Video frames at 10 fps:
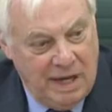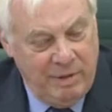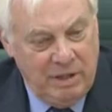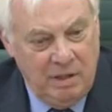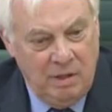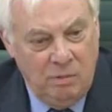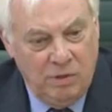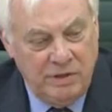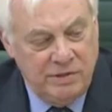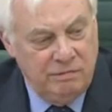I mean,
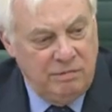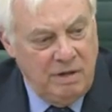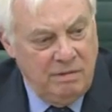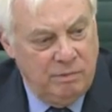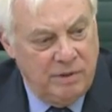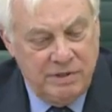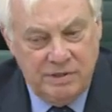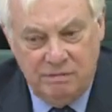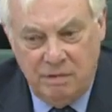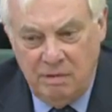what is the role of
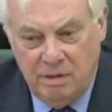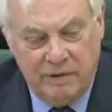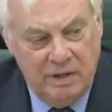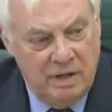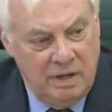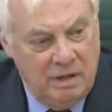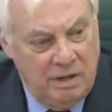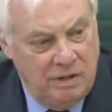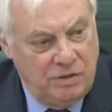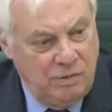it?